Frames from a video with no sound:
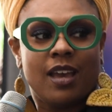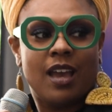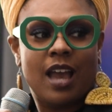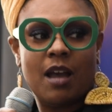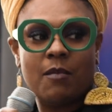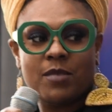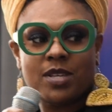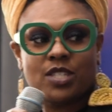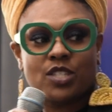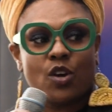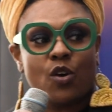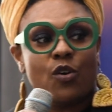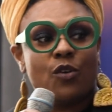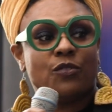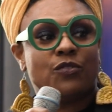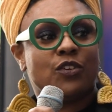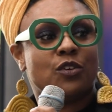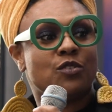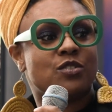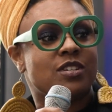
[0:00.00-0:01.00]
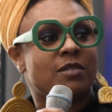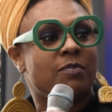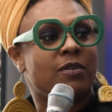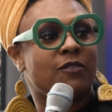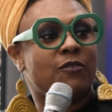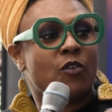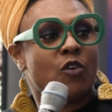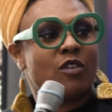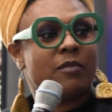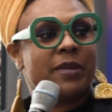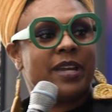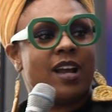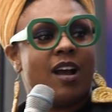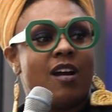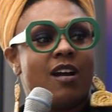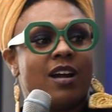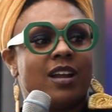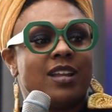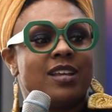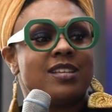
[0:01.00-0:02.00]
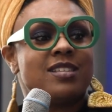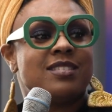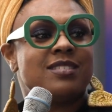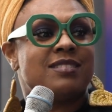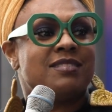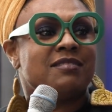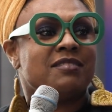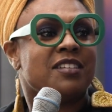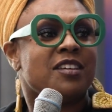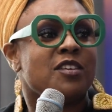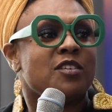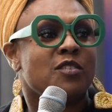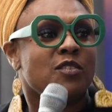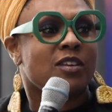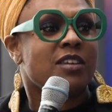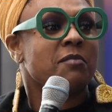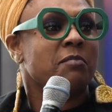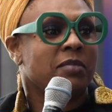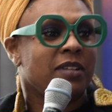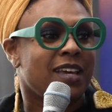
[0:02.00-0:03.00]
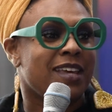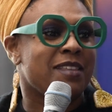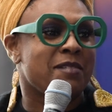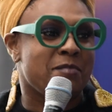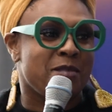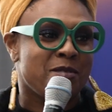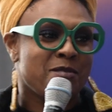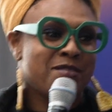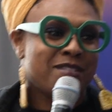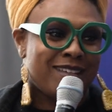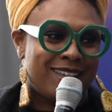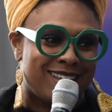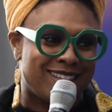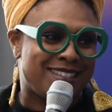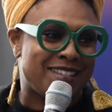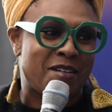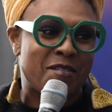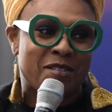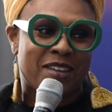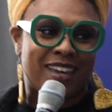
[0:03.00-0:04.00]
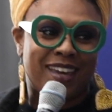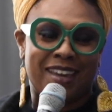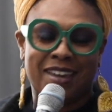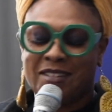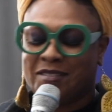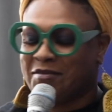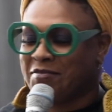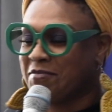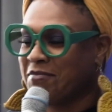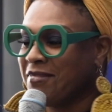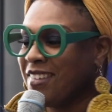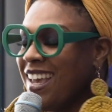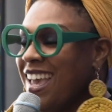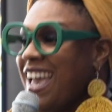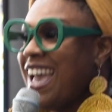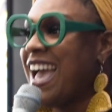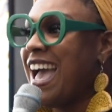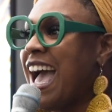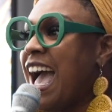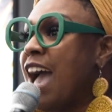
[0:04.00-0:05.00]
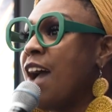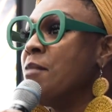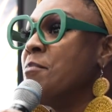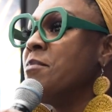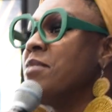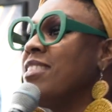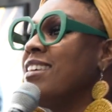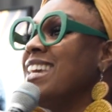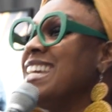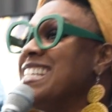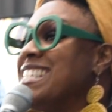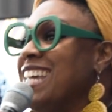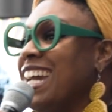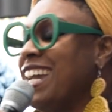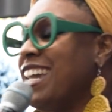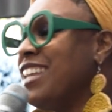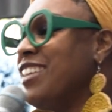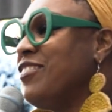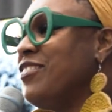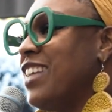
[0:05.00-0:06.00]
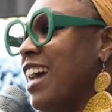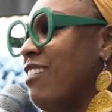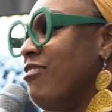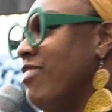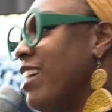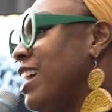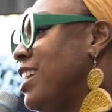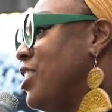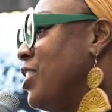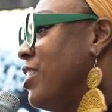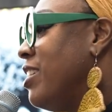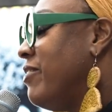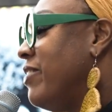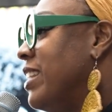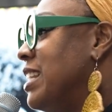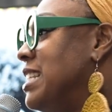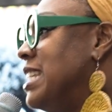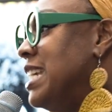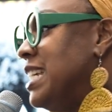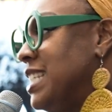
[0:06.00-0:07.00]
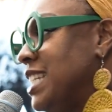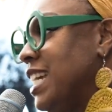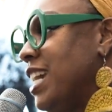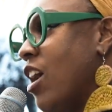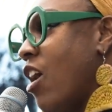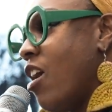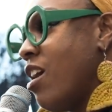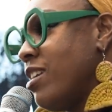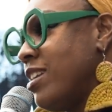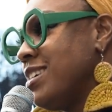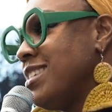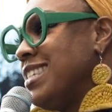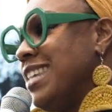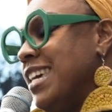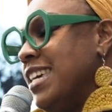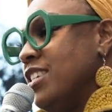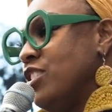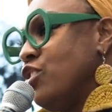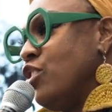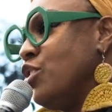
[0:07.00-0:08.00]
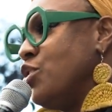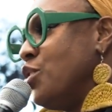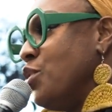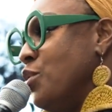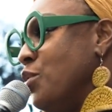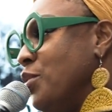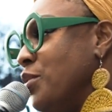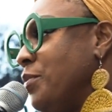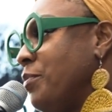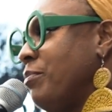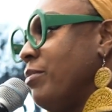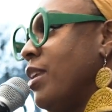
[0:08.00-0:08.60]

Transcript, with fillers: I'm a soul fusion performing artist. You can play the music, it's okay. I'm the executive director of the Teaching Artists Institute.